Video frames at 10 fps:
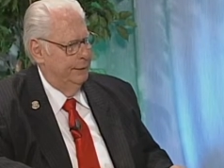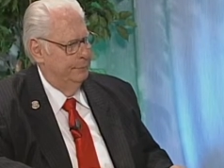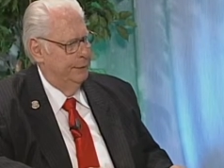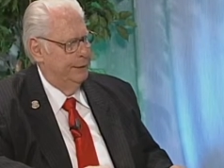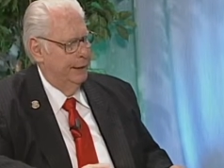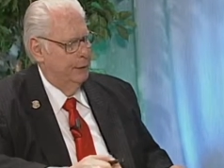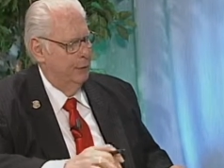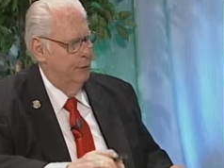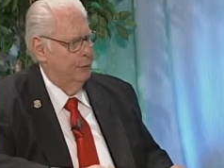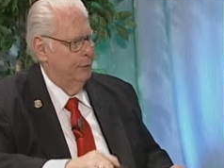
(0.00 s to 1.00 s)
but they
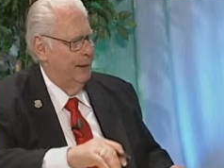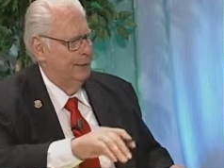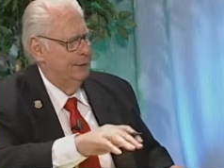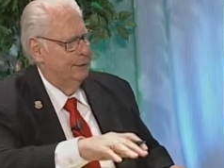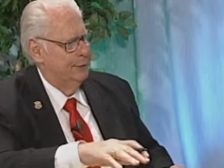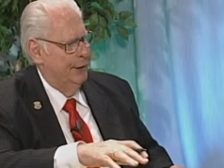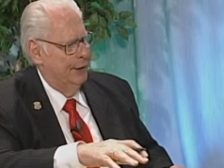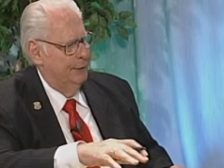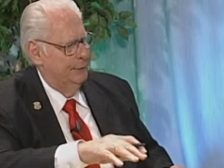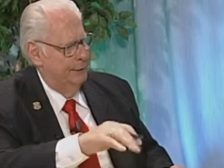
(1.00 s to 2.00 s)
won't go out and get a
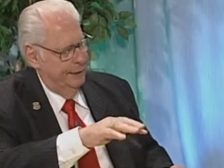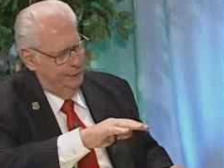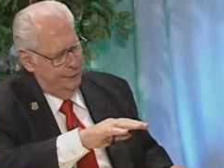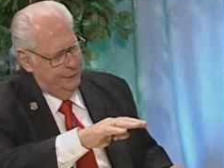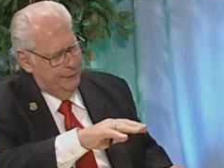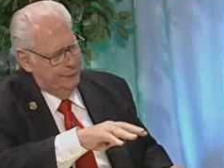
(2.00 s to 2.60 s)
job and get this.